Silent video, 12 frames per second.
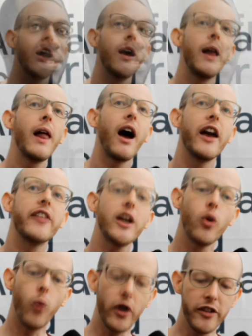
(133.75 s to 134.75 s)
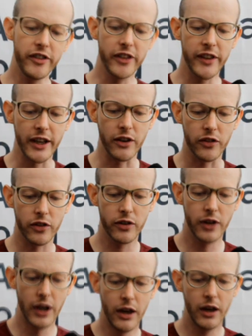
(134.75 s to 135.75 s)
I think one of the things,